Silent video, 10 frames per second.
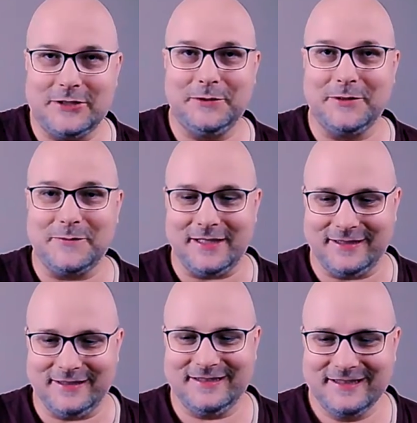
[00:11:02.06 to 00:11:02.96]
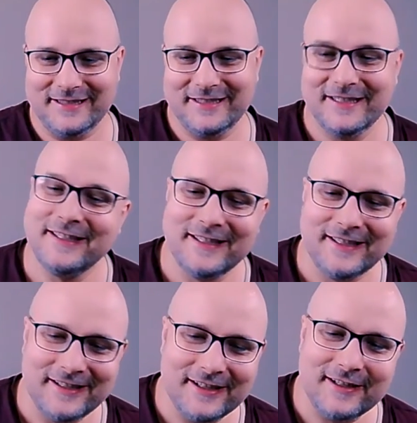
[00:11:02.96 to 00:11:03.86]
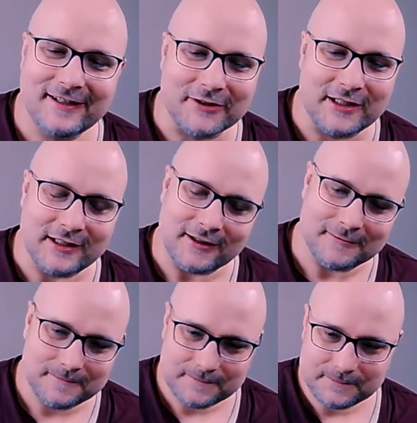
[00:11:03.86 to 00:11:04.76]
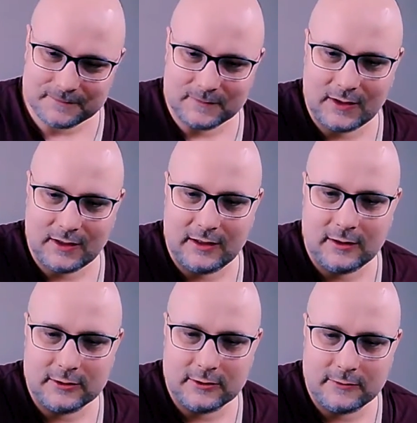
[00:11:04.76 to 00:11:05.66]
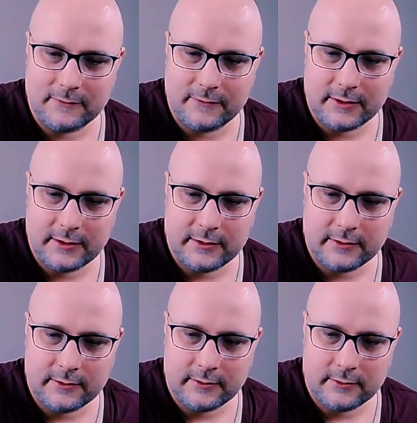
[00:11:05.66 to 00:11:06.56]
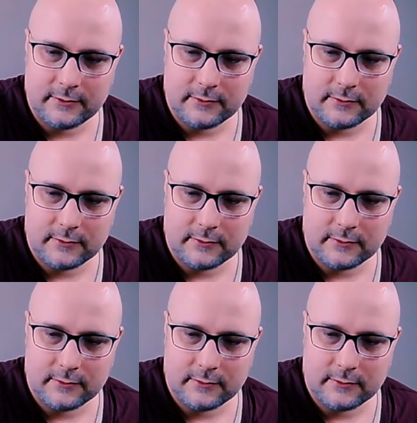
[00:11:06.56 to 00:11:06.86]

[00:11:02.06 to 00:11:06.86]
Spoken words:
doing well right now. Okay, I'll go there.